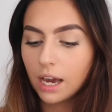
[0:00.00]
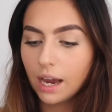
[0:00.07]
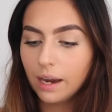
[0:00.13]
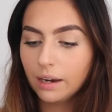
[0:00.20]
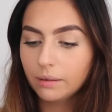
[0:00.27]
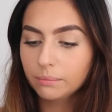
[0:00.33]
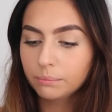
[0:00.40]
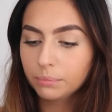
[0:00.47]

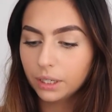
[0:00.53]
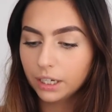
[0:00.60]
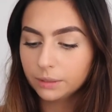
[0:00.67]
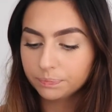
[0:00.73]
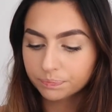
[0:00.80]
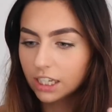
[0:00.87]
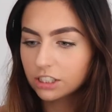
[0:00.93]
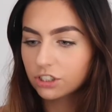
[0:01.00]

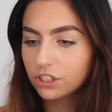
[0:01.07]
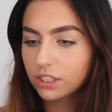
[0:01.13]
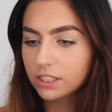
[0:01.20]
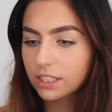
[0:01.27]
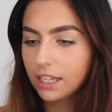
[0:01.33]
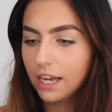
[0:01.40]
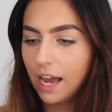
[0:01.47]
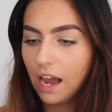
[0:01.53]
but it's
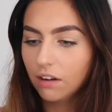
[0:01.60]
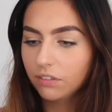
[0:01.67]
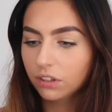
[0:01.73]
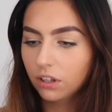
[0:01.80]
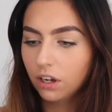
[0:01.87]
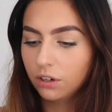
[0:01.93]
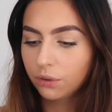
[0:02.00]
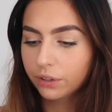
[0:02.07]
just the
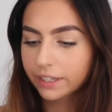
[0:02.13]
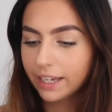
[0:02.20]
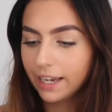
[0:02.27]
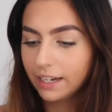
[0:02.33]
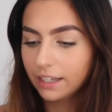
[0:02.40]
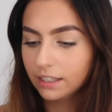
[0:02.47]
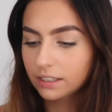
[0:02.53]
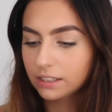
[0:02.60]
Avalon
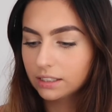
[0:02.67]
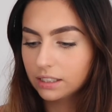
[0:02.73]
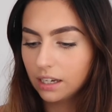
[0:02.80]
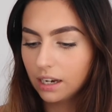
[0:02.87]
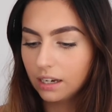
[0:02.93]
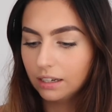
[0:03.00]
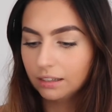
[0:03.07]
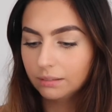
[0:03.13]
Organics
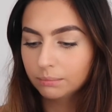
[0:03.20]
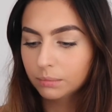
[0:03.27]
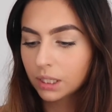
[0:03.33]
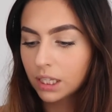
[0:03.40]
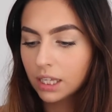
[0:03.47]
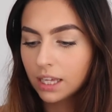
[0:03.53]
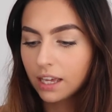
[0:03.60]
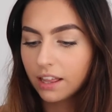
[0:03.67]

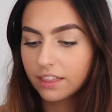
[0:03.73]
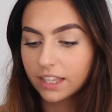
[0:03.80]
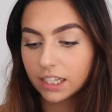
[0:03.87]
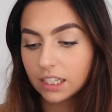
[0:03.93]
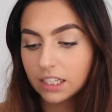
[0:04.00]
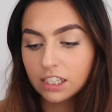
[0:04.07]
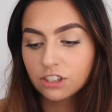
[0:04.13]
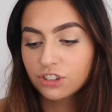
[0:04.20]

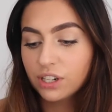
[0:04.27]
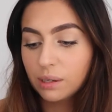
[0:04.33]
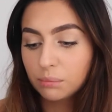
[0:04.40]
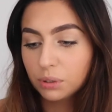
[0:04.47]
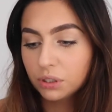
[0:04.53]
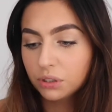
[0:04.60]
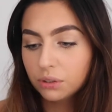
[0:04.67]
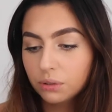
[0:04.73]
thickening
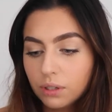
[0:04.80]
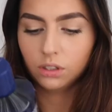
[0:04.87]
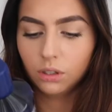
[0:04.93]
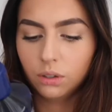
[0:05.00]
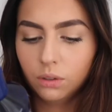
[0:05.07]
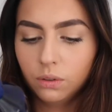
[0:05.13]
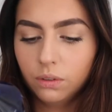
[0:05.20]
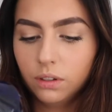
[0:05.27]
shampoo.
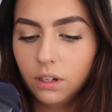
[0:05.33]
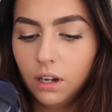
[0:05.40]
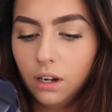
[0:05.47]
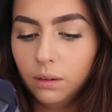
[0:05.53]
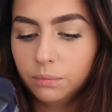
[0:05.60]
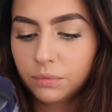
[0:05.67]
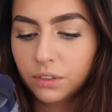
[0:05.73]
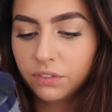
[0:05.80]
So
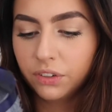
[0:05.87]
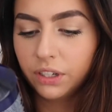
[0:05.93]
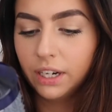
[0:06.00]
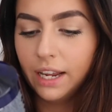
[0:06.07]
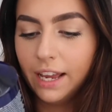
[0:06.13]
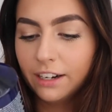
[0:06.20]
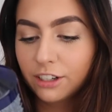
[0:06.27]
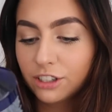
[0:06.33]
for
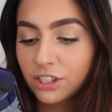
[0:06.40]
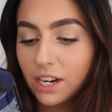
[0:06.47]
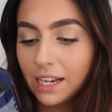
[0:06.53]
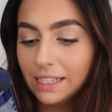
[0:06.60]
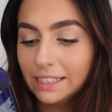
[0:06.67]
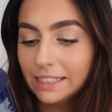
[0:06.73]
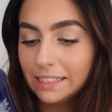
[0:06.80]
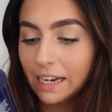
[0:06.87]
an
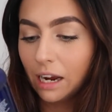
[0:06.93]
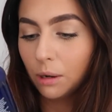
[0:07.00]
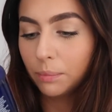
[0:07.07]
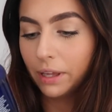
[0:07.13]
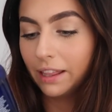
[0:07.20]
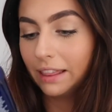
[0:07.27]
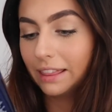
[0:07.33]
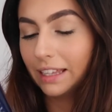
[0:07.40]
energized
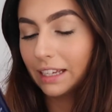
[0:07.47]
scalp and